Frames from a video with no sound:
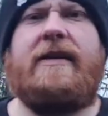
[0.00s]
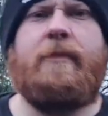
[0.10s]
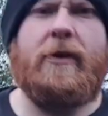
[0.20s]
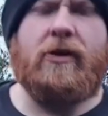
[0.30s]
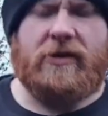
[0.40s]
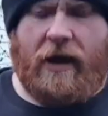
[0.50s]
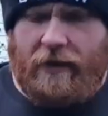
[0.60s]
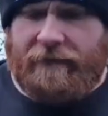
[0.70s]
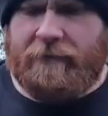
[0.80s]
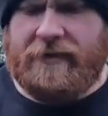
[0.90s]
is because
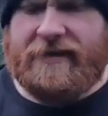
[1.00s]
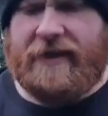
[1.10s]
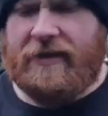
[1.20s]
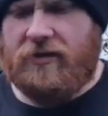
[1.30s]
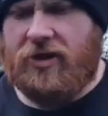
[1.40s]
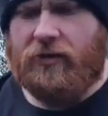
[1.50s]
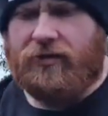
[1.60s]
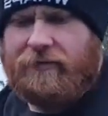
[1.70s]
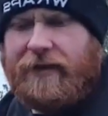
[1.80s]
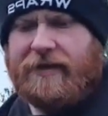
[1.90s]
I have been seeing on
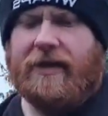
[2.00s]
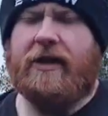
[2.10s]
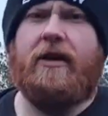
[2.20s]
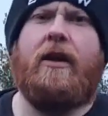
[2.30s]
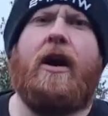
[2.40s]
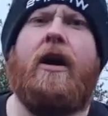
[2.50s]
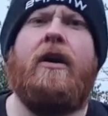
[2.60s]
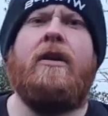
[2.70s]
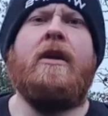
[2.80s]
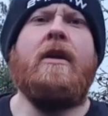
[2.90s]
social media a lot